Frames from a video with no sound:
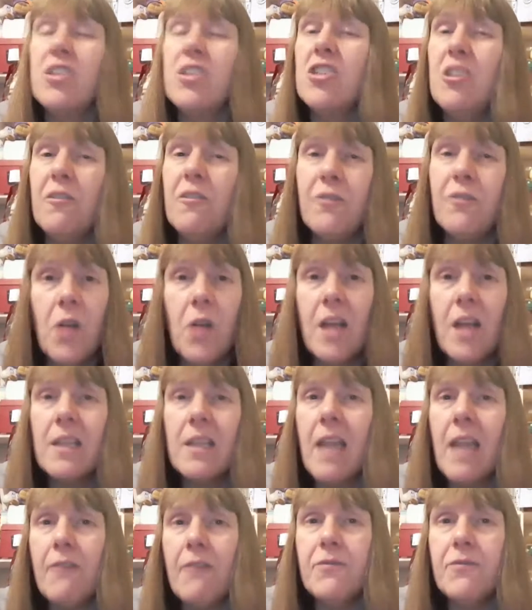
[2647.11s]
Do you feel
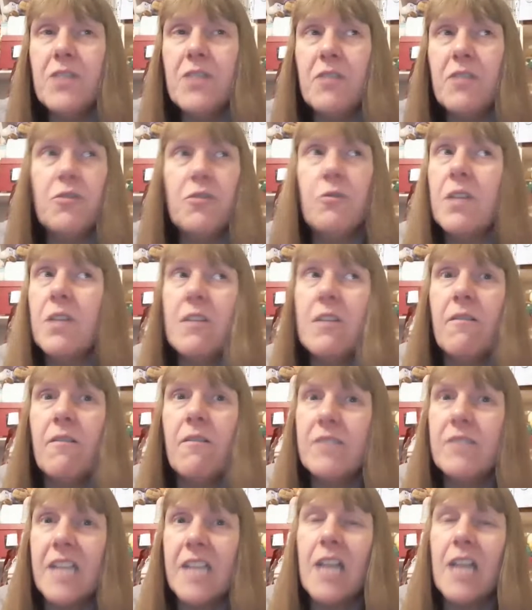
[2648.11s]
unloved if you're in a
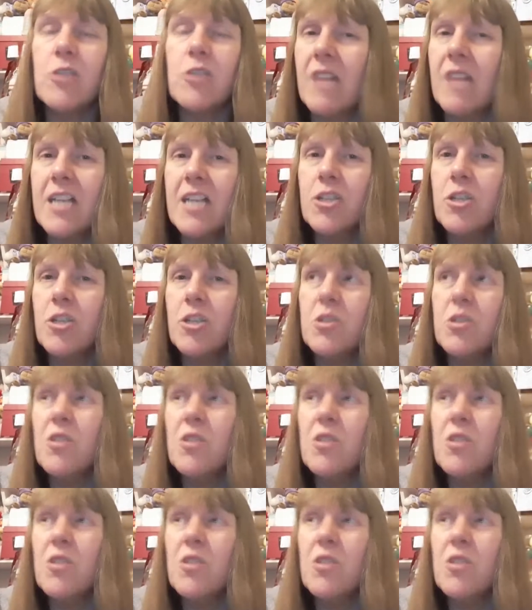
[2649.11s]
sexual relationship?